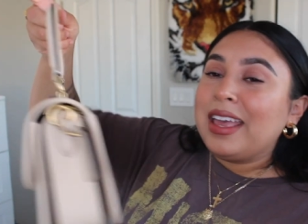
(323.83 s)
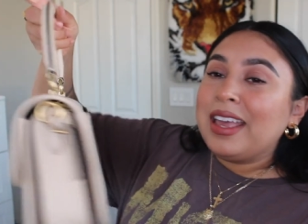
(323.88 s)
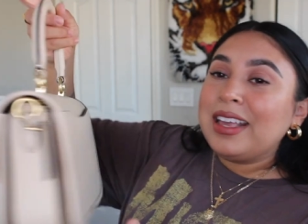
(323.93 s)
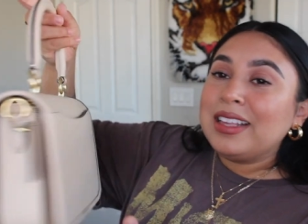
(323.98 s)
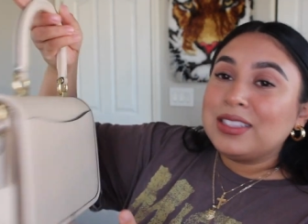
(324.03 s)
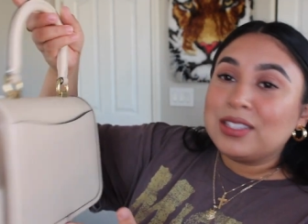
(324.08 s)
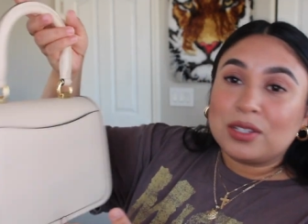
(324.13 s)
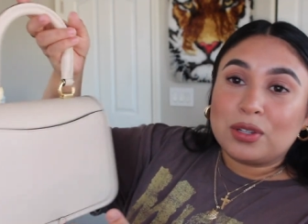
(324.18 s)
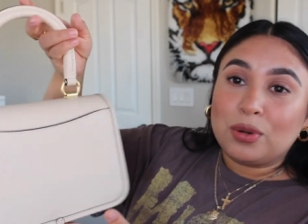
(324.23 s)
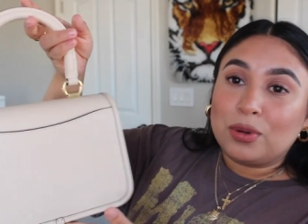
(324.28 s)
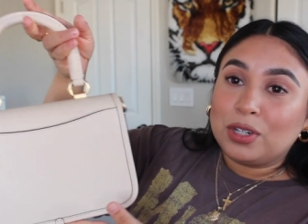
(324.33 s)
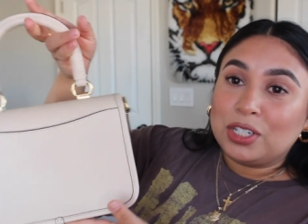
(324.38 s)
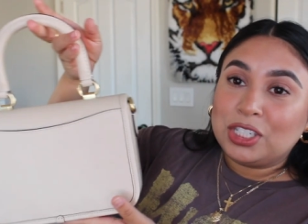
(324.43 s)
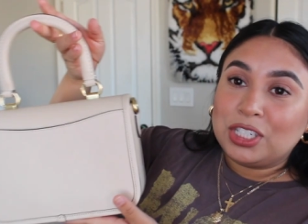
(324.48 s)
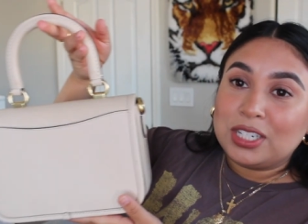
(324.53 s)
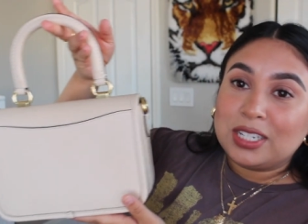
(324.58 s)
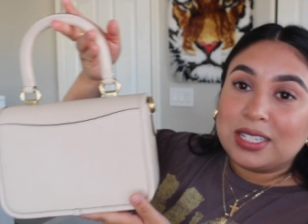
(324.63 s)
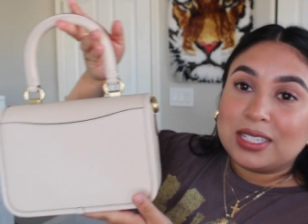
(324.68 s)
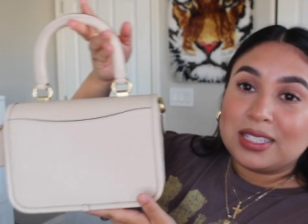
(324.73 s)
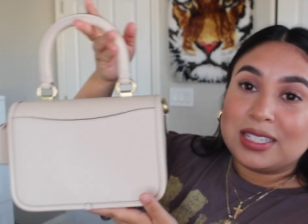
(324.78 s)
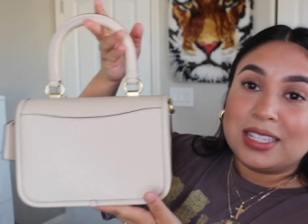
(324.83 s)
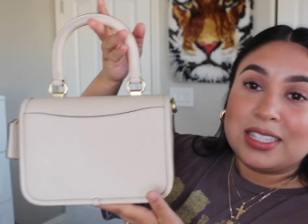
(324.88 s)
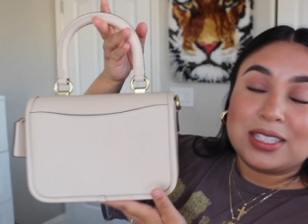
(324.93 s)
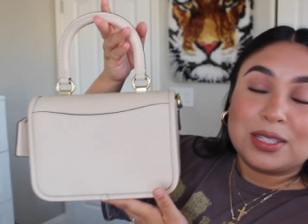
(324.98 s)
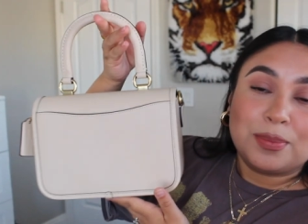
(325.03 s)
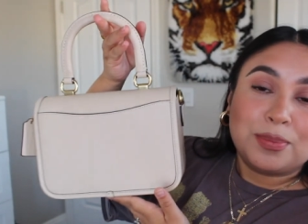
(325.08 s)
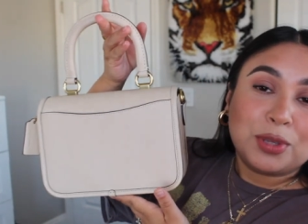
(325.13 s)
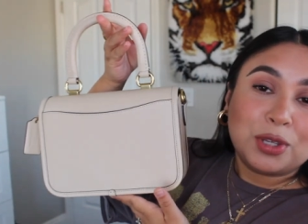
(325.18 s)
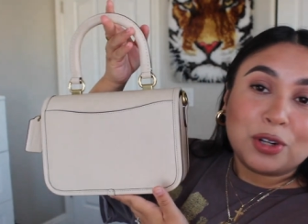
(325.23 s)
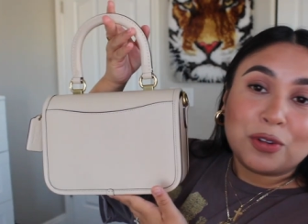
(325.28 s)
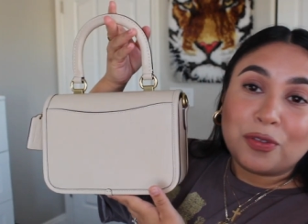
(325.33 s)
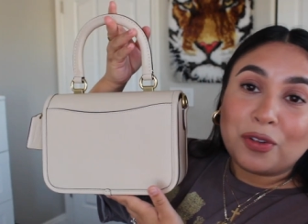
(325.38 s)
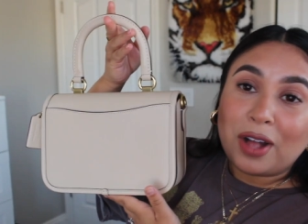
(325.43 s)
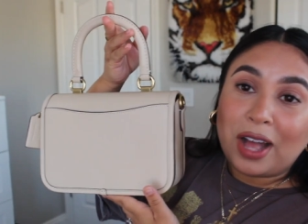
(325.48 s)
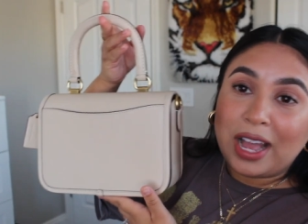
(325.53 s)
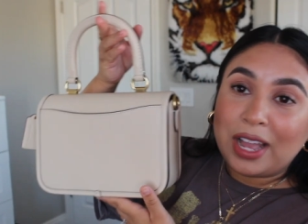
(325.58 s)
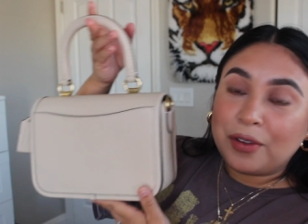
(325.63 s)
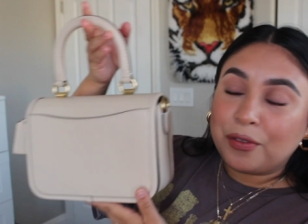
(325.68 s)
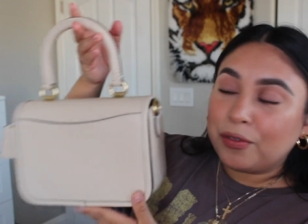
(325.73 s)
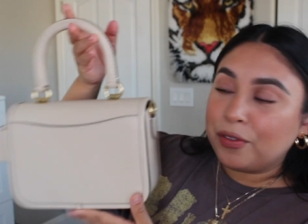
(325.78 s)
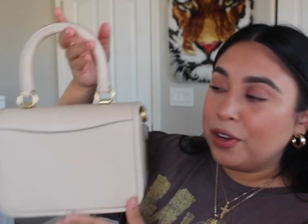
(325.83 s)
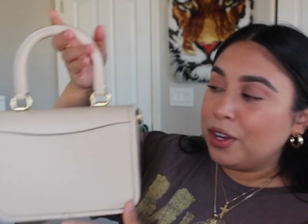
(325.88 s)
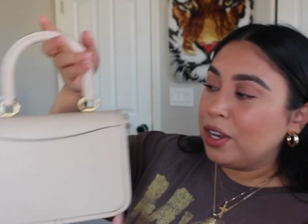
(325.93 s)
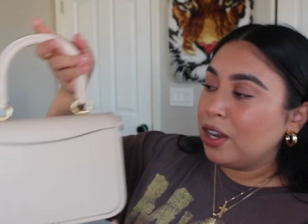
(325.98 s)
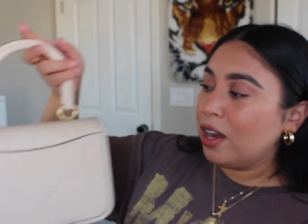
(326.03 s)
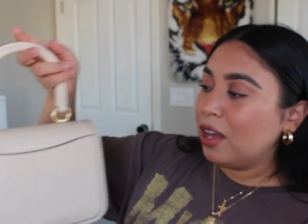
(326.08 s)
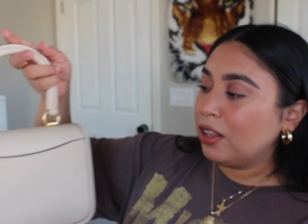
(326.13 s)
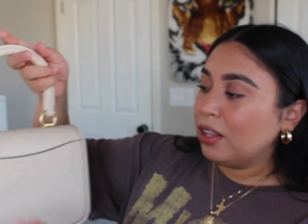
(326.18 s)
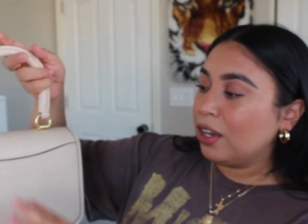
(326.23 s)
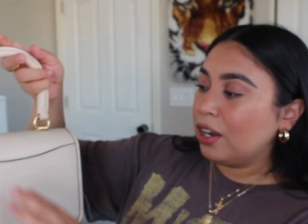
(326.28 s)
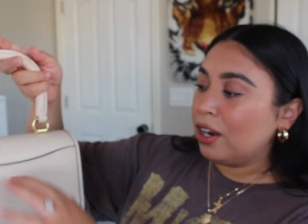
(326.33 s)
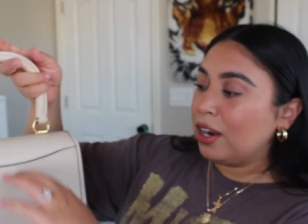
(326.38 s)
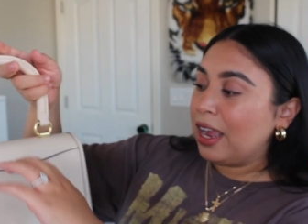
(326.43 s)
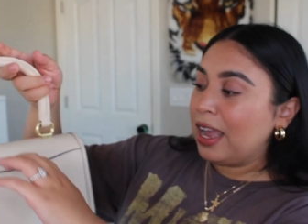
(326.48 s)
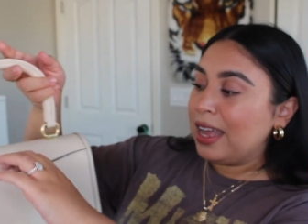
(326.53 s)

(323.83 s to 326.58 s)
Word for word: It's gorgeous. It's a beautiful ivory color.